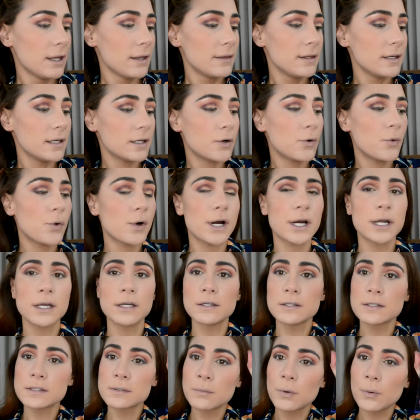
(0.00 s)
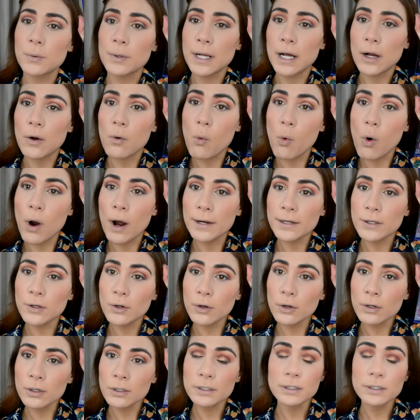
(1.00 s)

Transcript: The Aquarius. Me voy a ir a Acuario